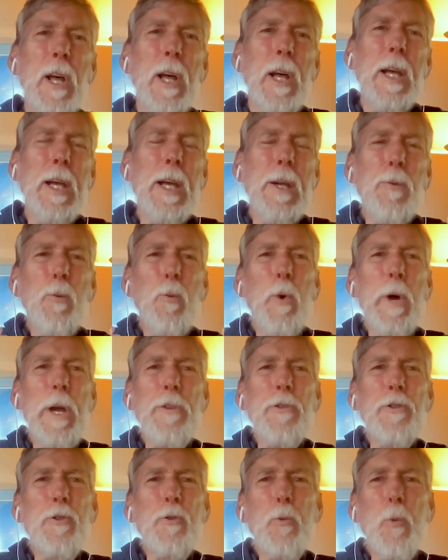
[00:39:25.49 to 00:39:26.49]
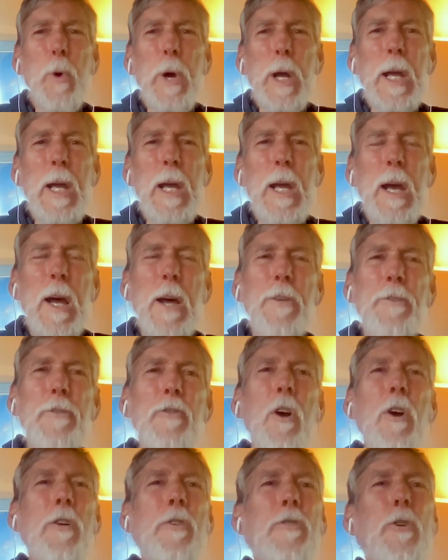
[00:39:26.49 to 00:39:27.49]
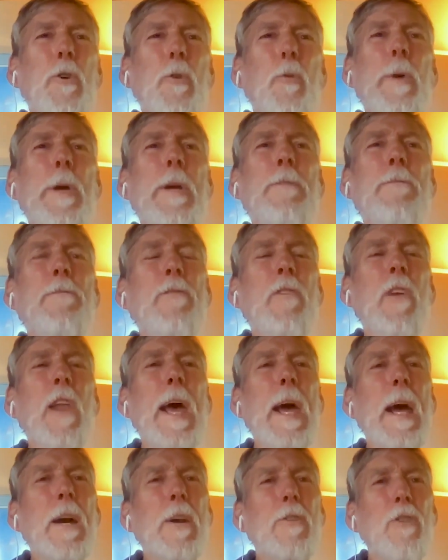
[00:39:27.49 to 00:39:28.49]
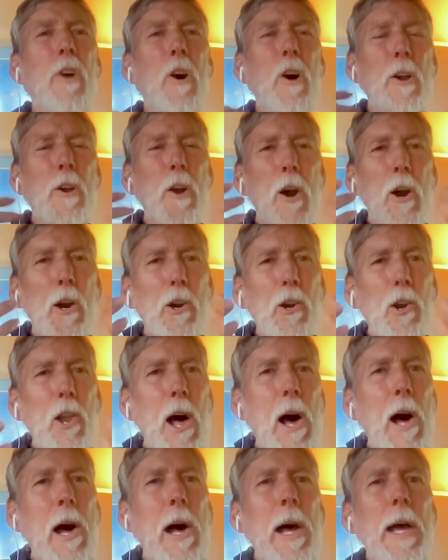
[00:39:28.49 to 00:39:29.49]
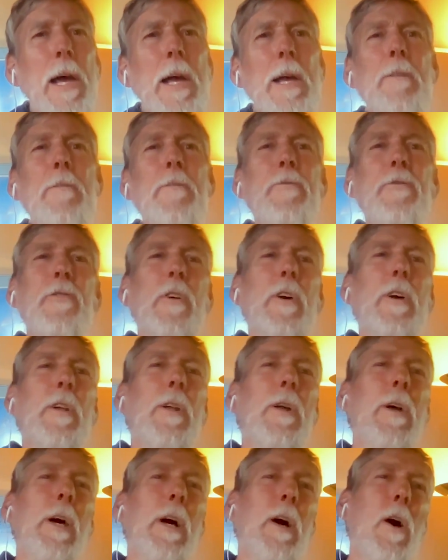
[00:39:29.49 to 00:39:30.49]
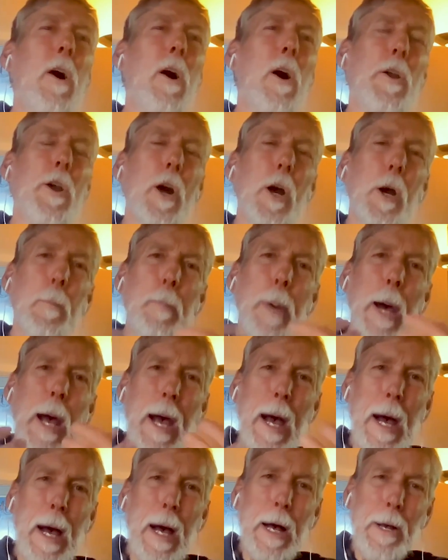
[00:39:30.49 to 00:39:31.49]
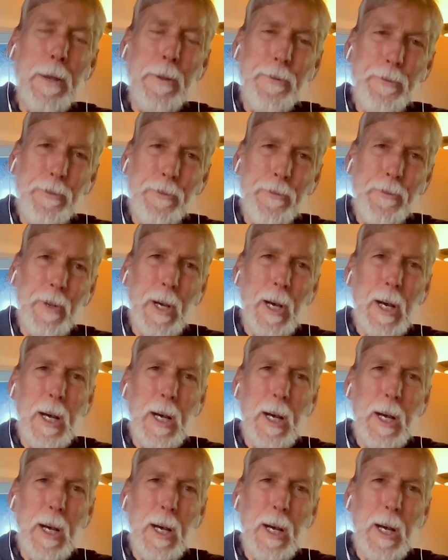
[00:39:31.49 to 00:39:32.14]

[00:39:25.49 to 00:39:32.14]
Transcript: in which we start to reflect on our lives and on our past,